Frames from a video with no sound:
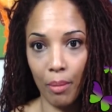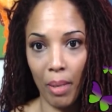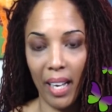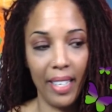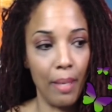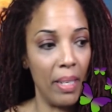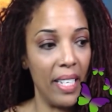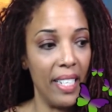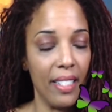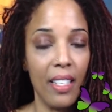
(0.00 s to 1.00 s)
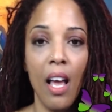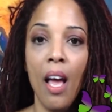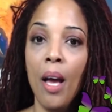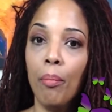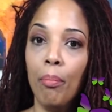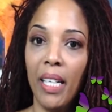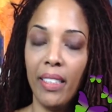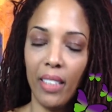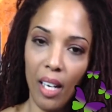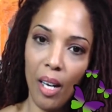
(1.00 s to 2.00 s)
by any means,
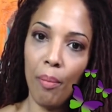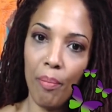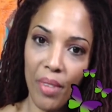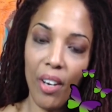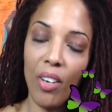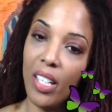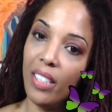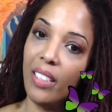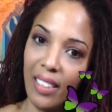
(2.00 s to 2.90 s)
but they're good.